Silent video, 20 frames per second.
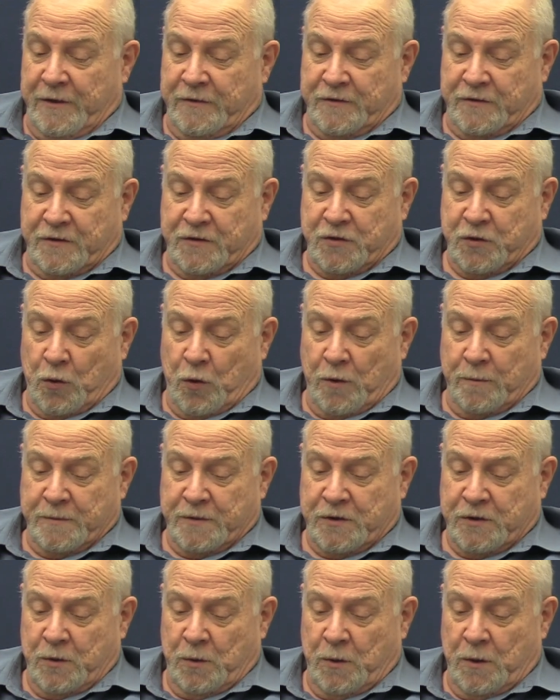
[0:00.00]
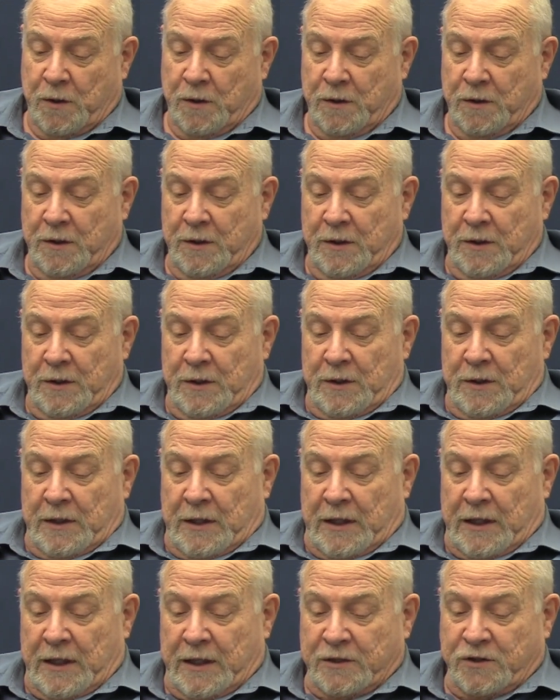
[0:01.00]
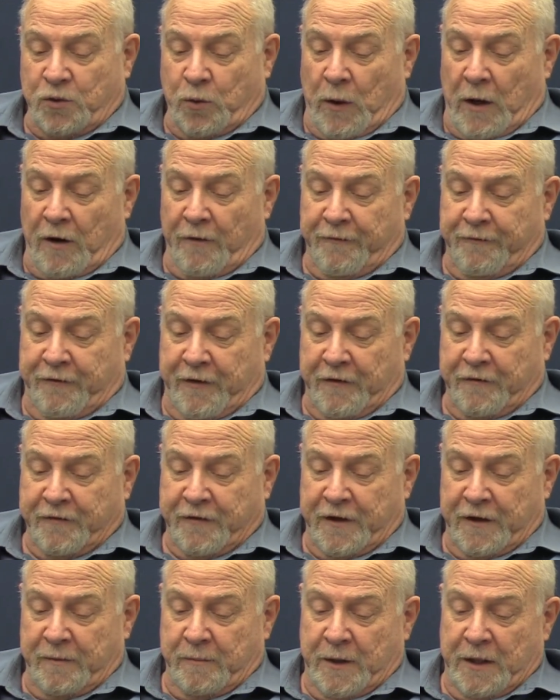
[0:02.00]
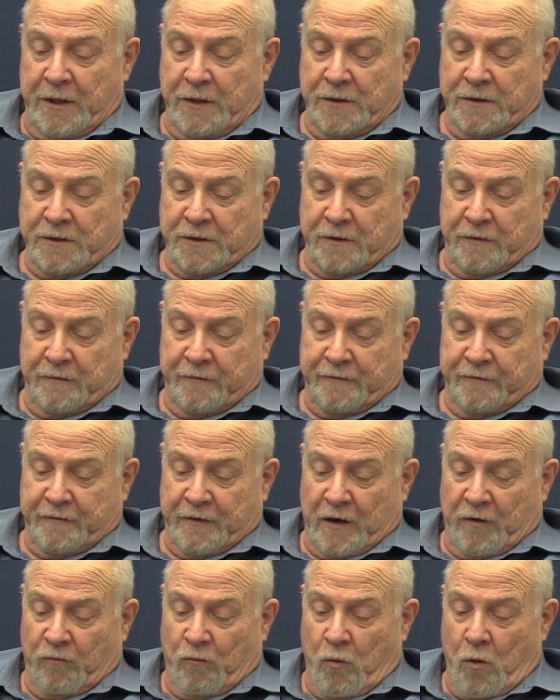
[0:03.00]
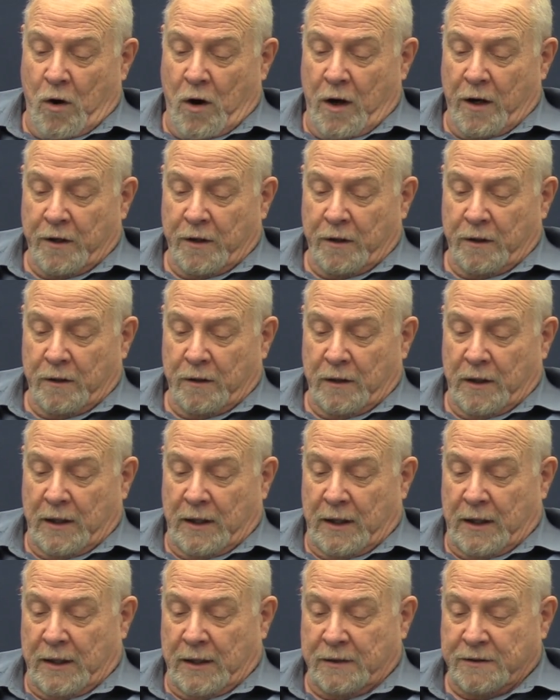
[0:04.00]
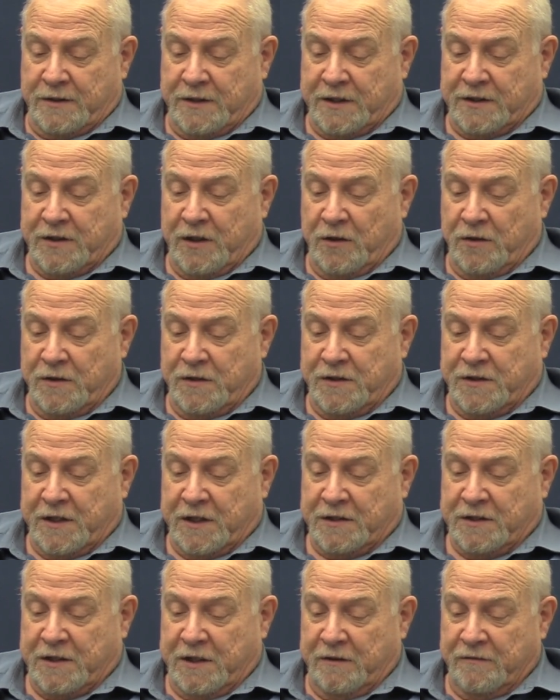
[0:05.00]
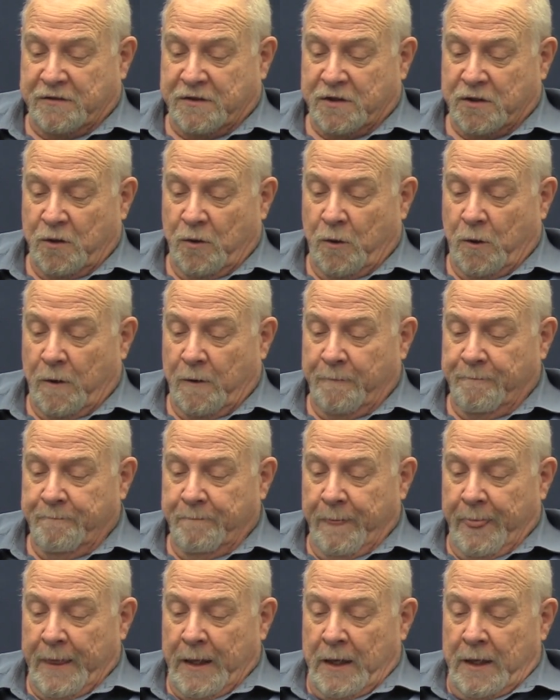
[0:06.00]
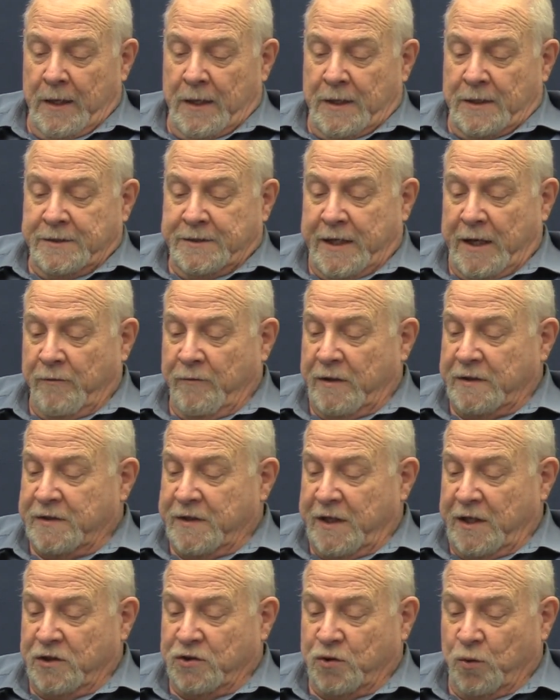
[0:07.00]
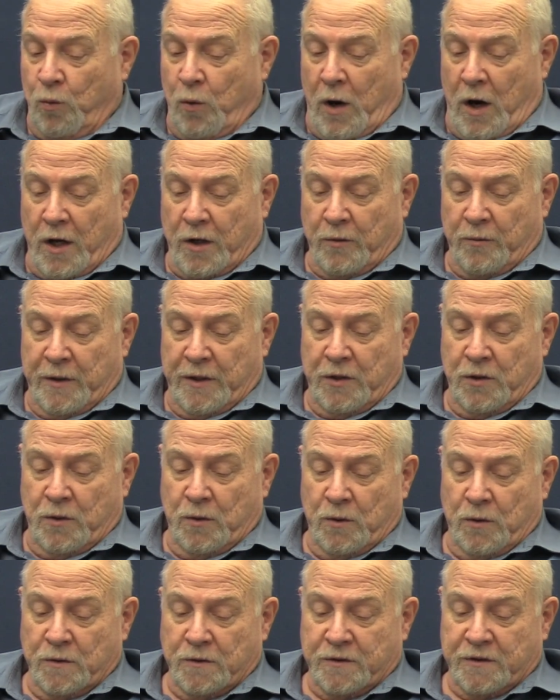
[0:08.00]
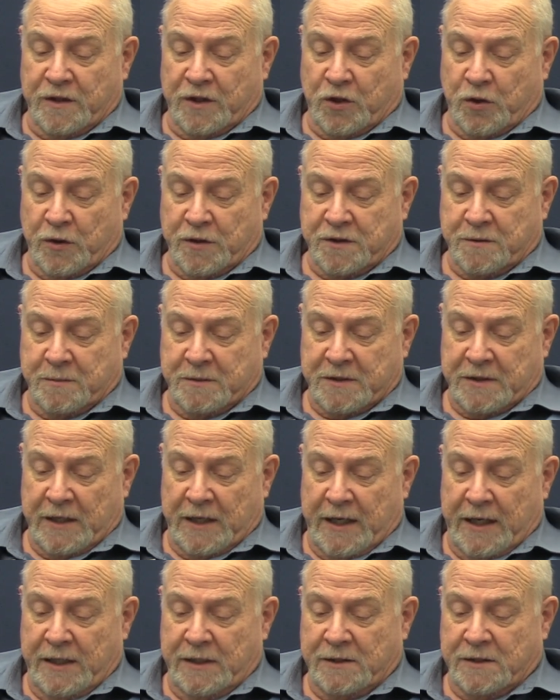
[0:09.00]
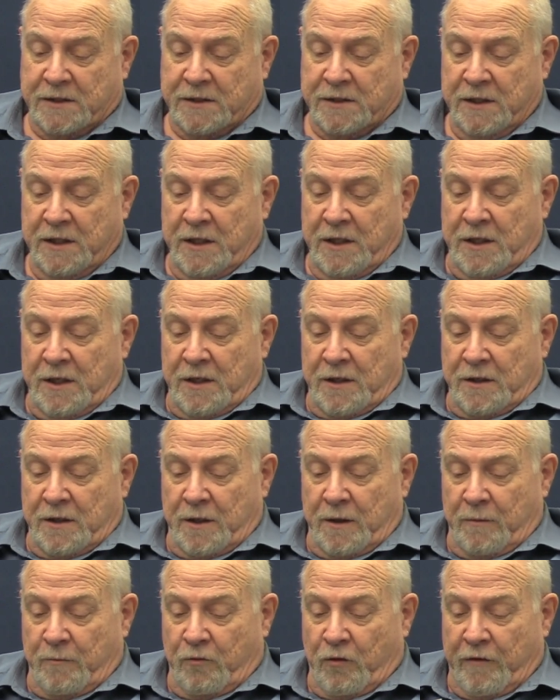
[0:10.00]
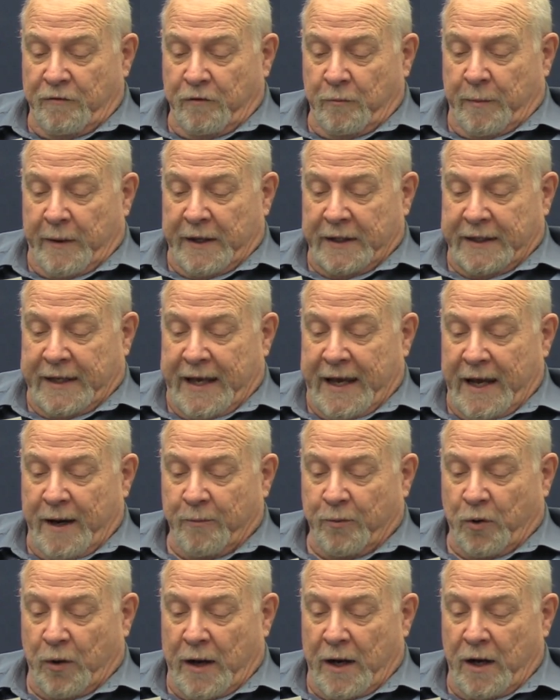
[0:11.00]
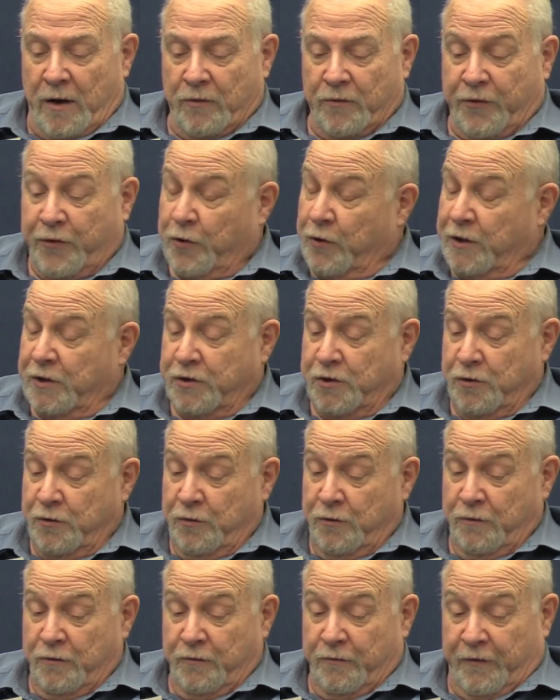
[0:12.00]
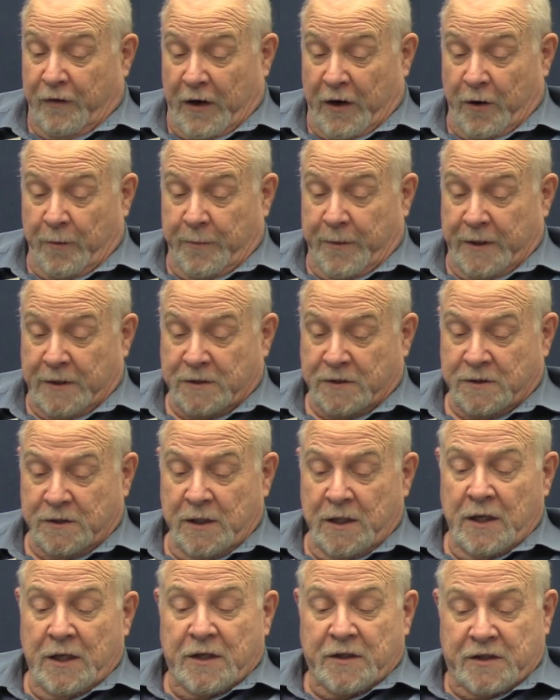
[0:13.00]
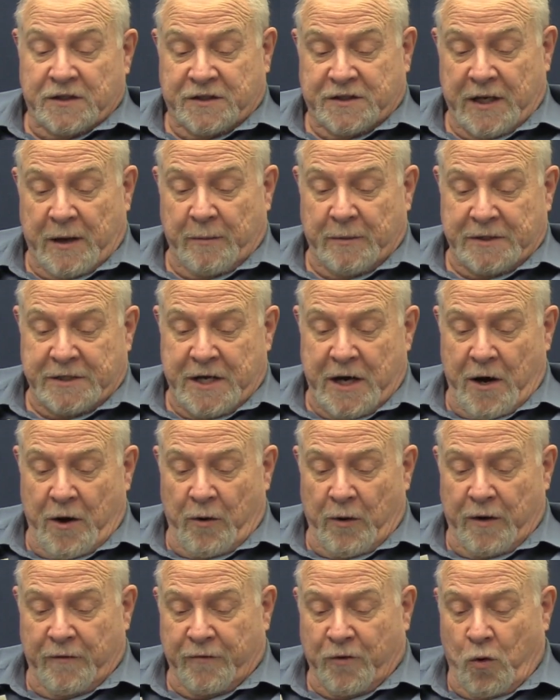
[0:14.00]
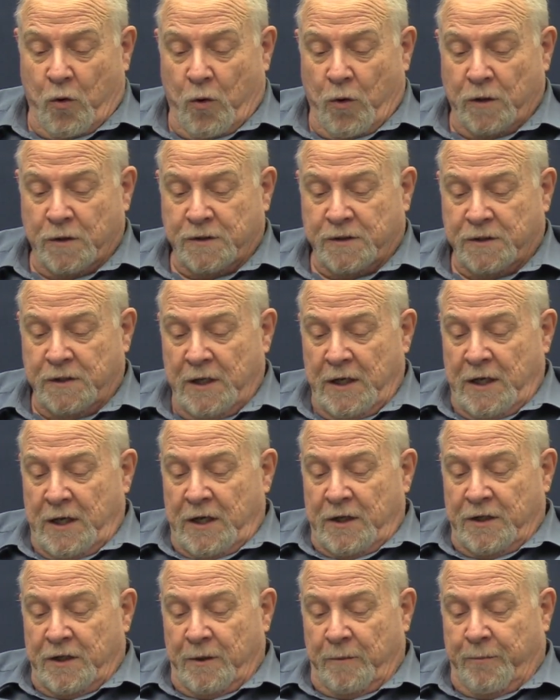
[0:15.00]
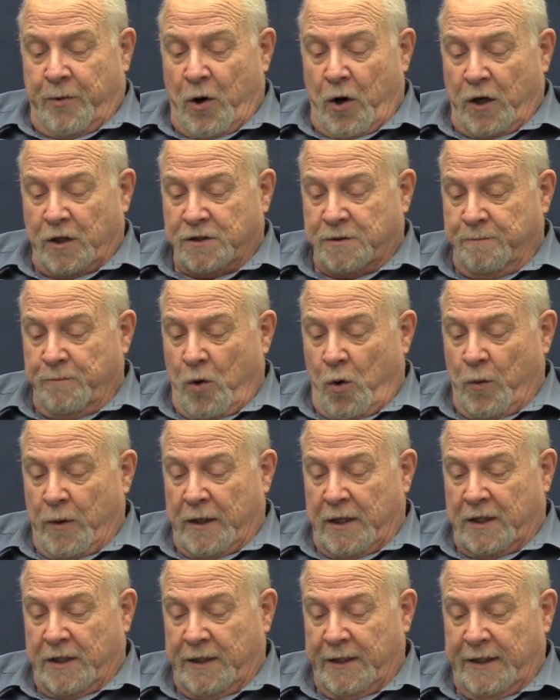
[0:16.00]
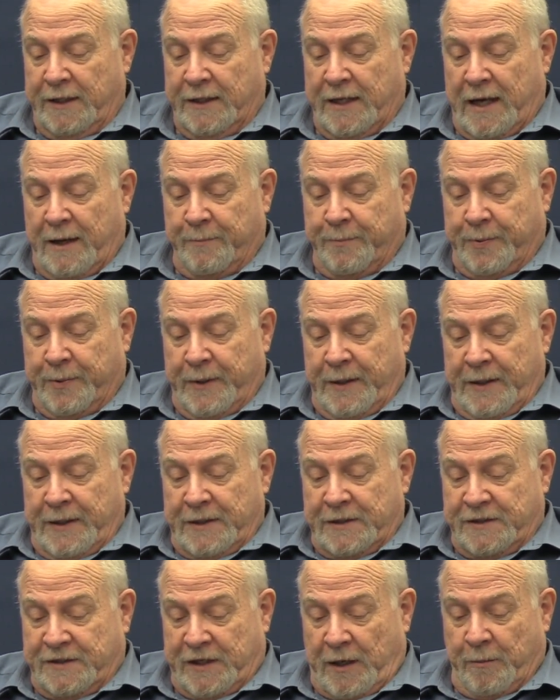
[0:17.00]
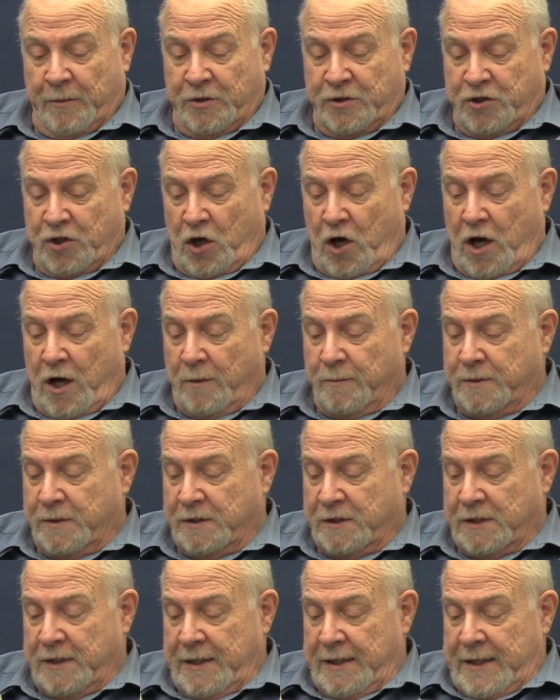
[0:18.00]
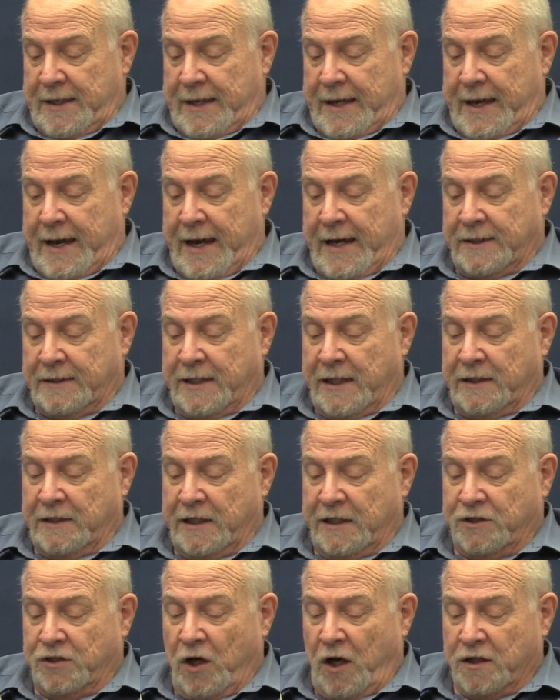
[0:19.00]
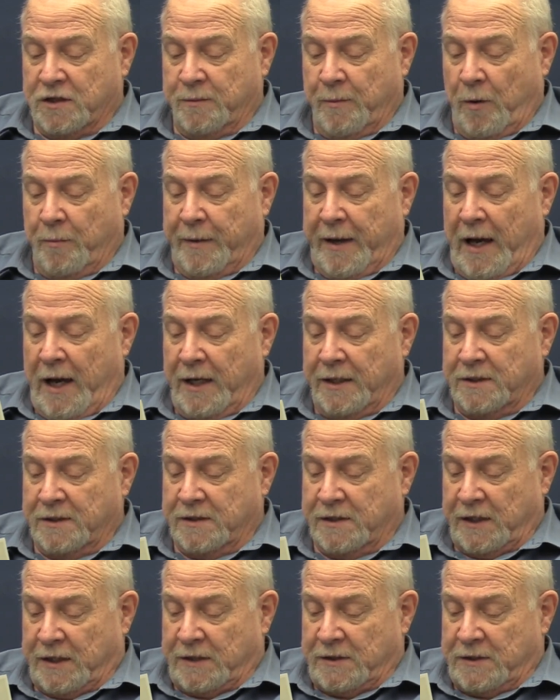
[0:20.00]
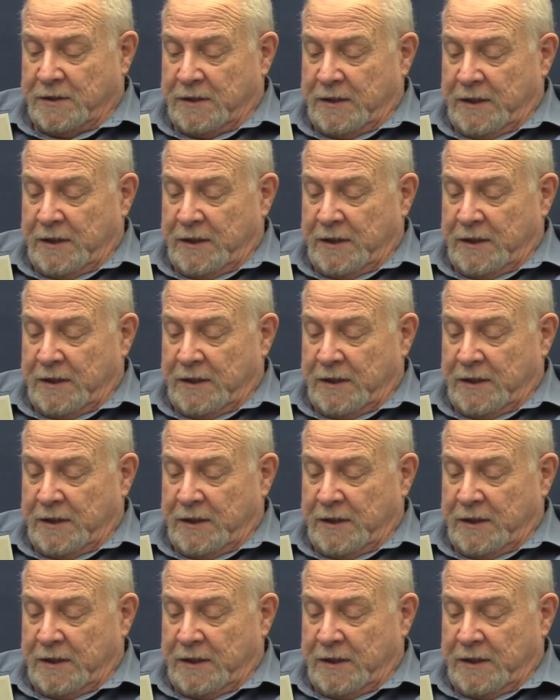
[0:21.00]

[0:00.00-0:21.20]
of storm sewer, 1,250 meters of water, 660 of sewer, 10 residential water renewals, the Christmas lights, the Riverbend campground, 32 new fire pits, the cemetery, of course, the park's mowing cleanup, summer jobs, And then it talks about behind the scenes,